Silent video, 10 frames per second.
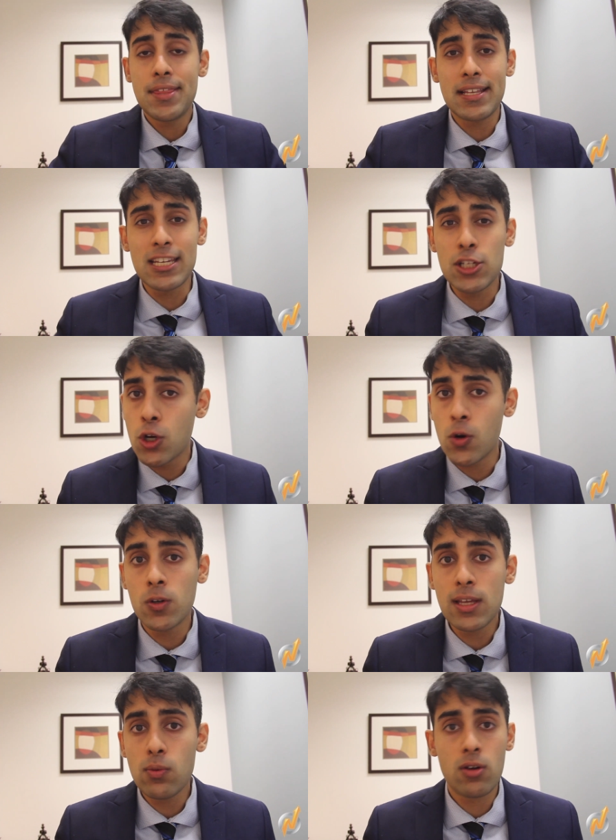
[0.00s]
That's
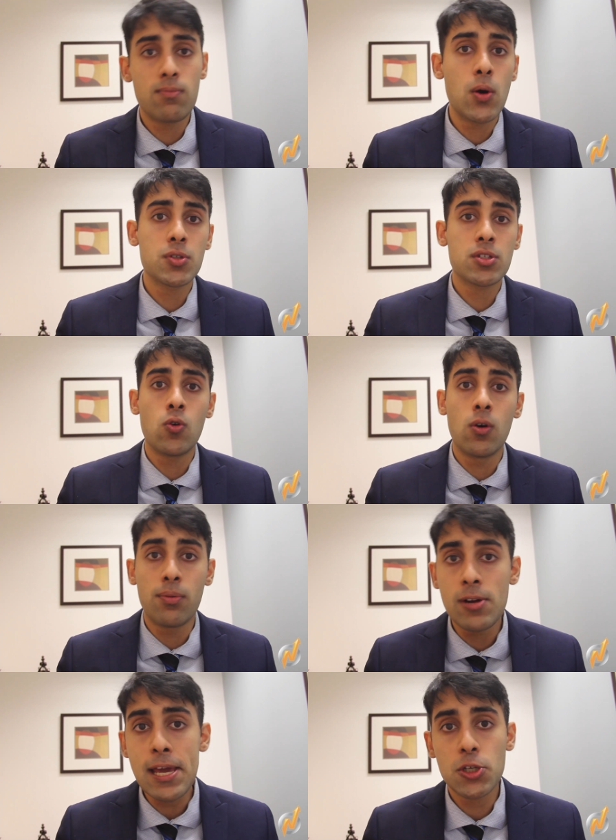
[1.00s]
internally where most
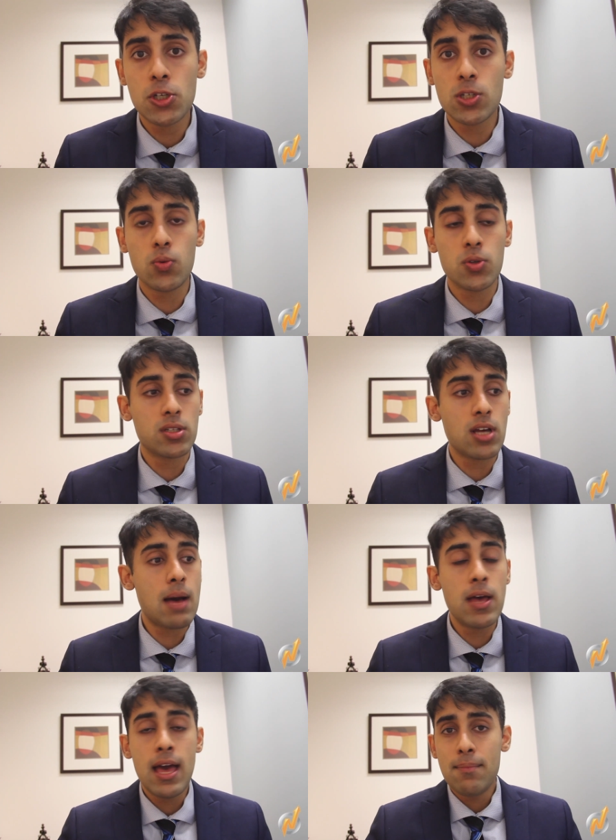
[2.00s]
corporations will
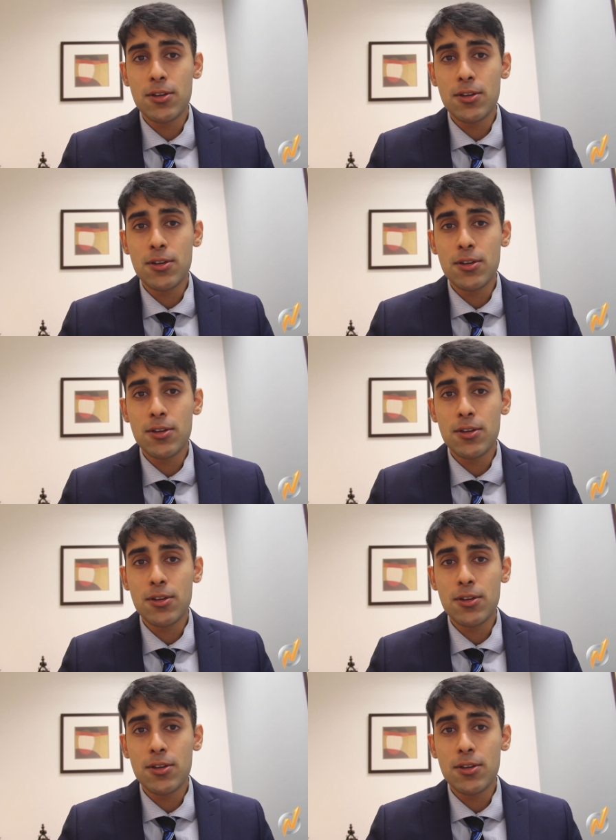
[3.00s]
stop.